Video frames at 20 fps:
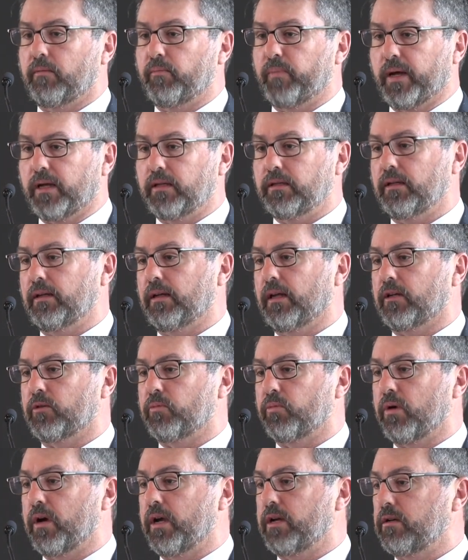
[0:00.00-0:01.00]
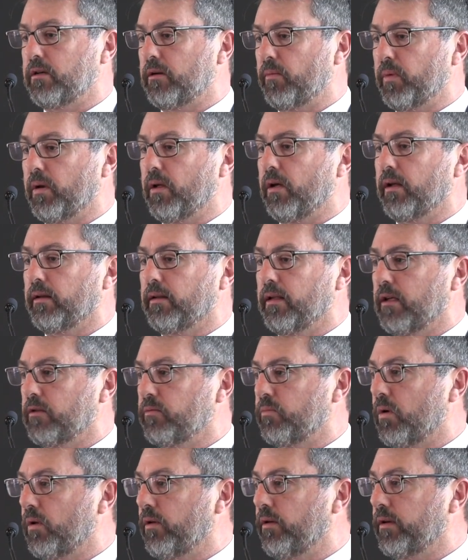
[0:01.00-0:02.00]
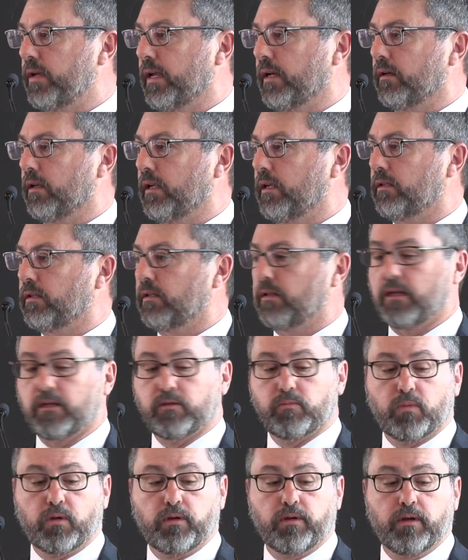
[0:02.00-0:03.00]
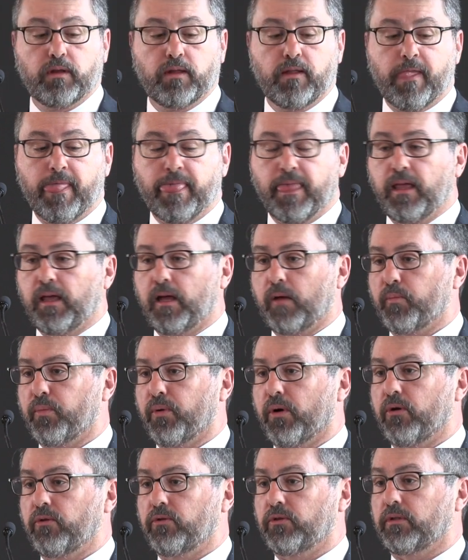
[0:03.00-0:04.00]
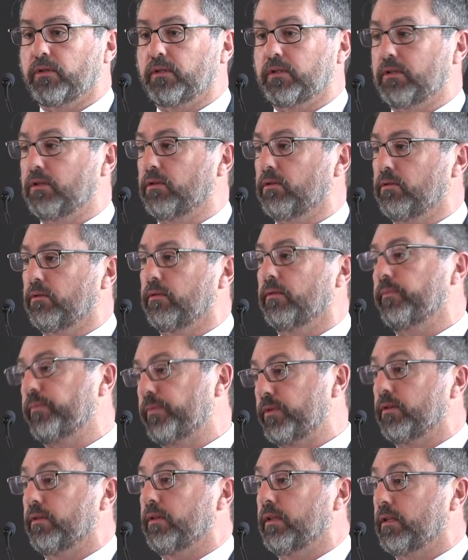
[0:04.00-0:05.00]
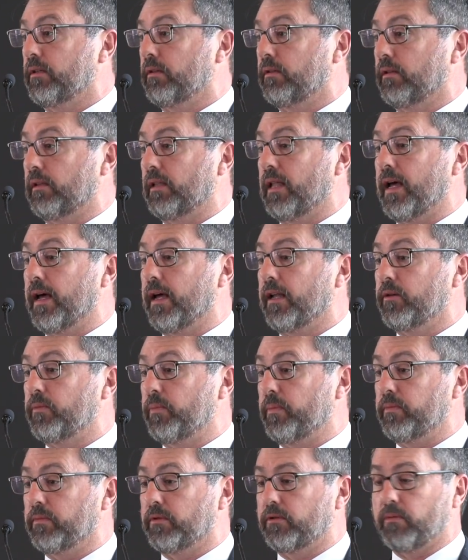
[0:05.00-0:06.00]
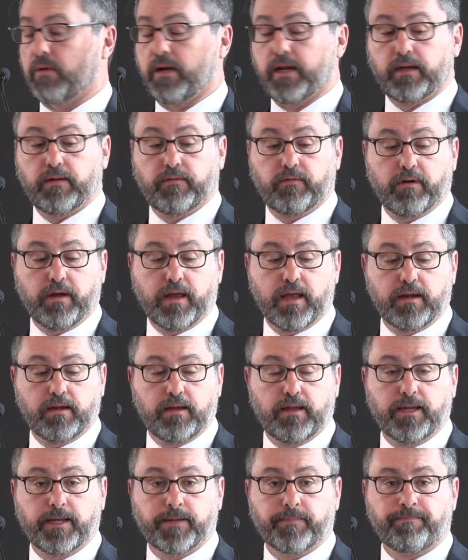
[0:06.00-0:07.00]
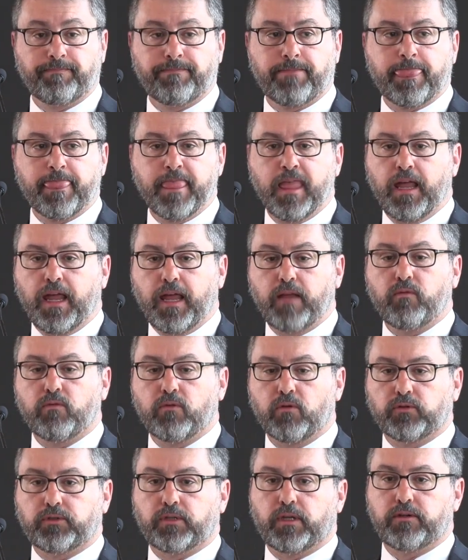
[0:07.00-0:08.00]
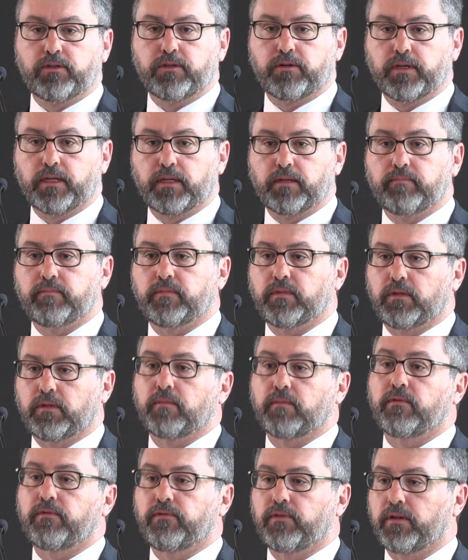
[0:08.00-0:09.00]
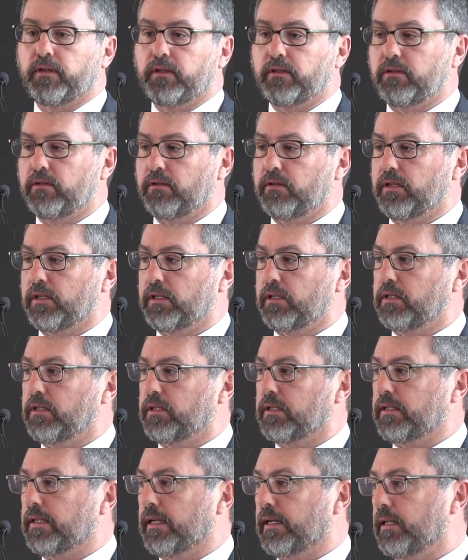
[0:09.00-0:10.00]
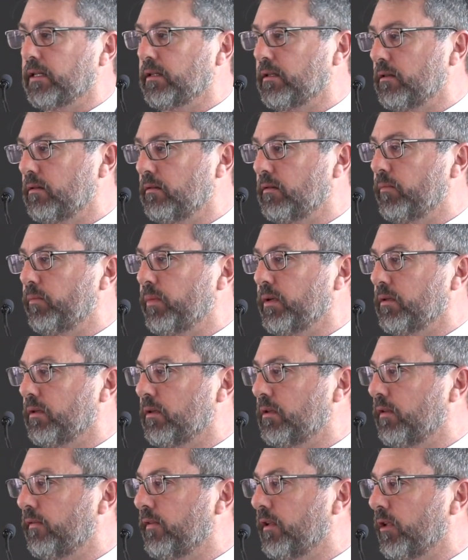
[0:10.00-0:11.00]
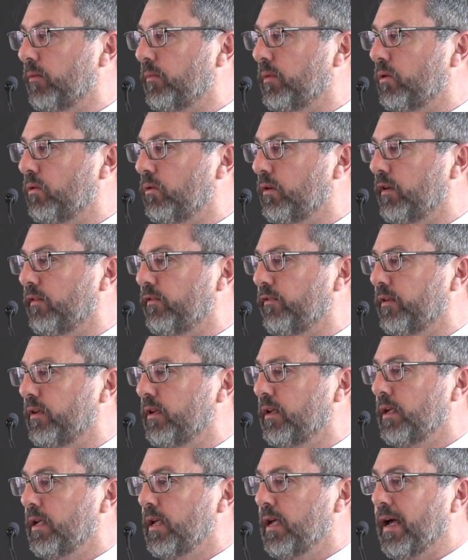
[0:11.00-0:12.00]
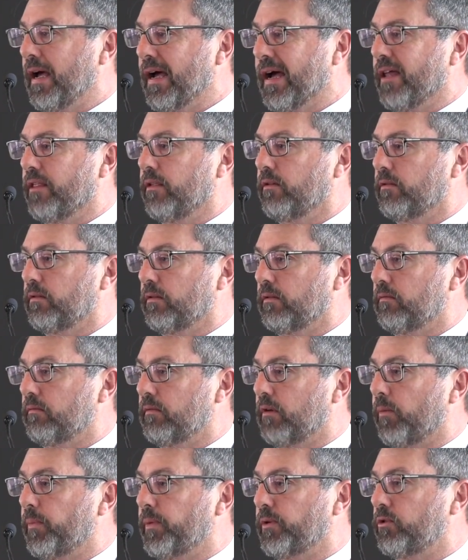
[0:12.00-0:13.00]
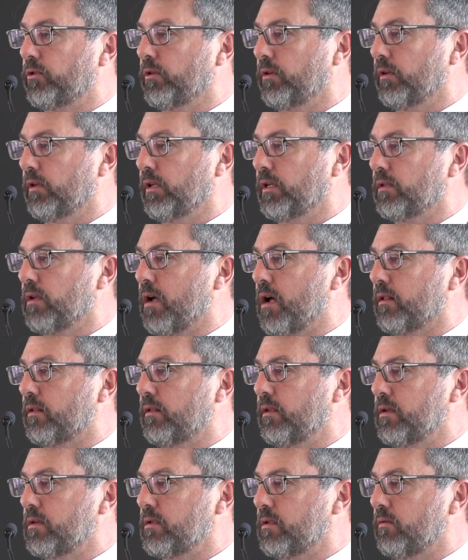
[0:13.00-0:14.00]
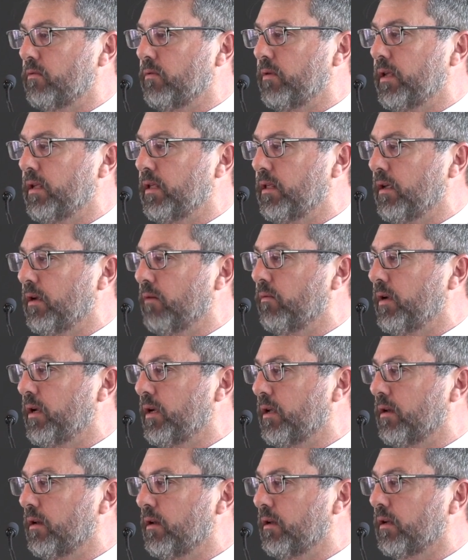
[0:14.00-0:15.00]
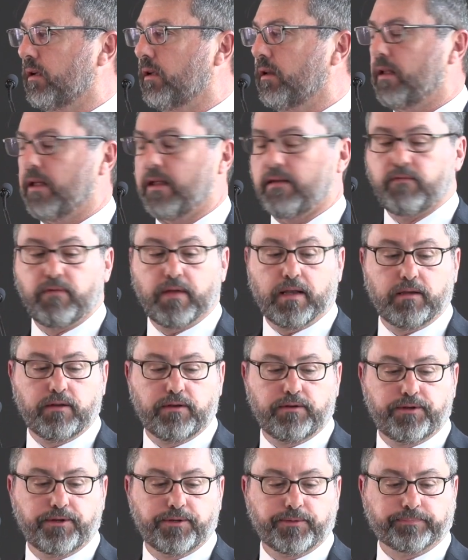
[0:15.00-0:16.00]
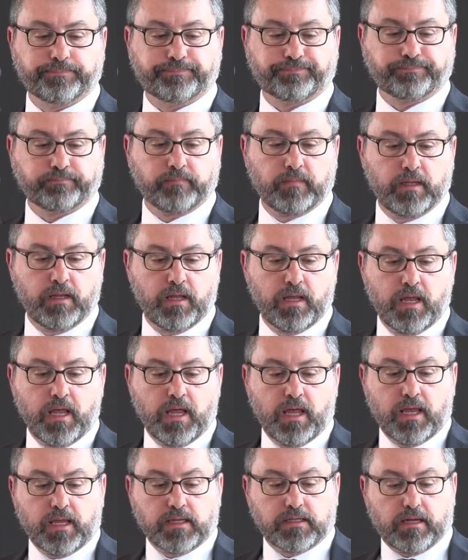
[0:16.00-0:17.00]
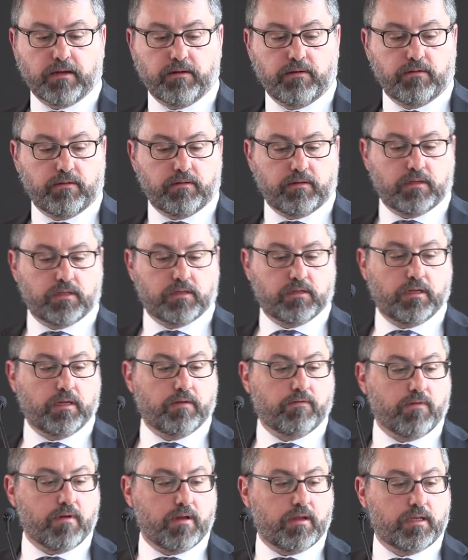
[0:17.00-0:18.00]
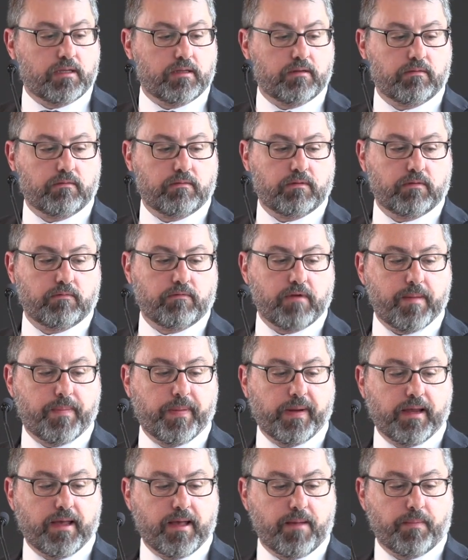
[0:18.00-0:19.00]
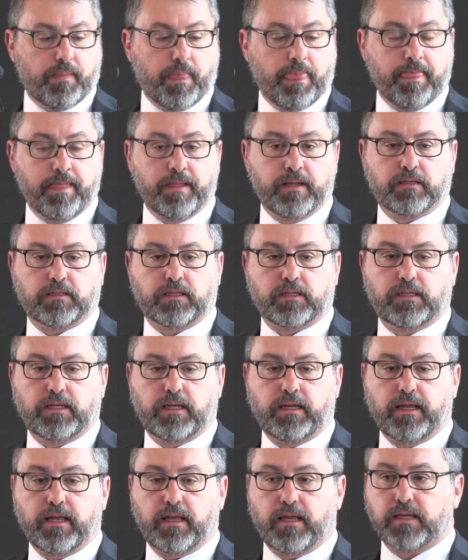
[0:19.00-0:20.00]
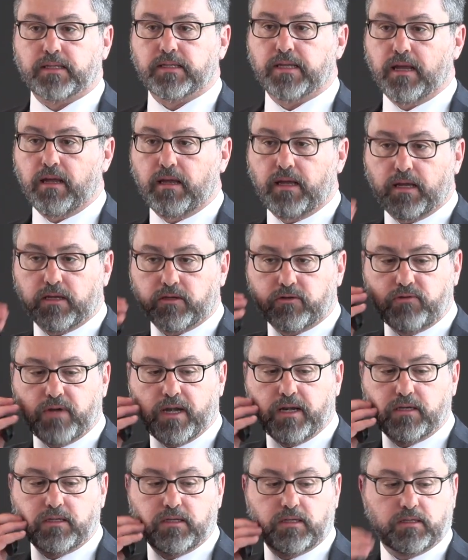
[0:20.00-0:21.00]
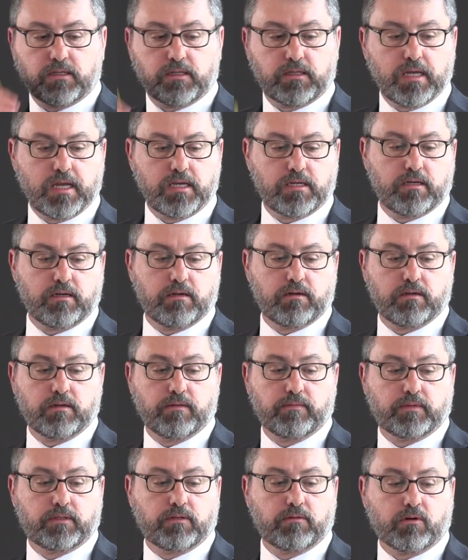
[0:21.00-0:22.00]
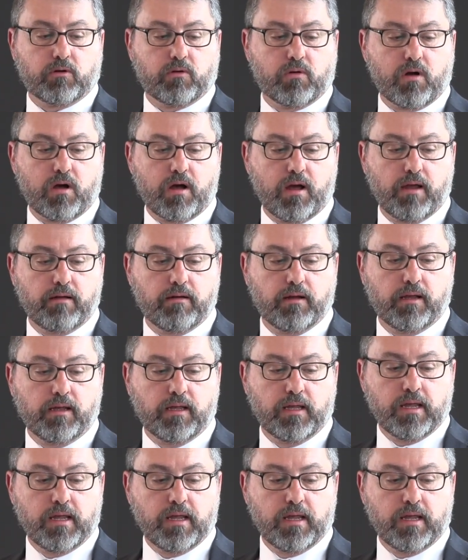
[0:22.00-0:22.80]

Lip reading: basic exploration, applying those modern techniques and those modern approaches to this large swag of ground here. And we're also doing further due diligence studies and business development, looking for other opportunities like this that we think we can add value to. So in wrapping up, as I said, our strategy is essentially to acquire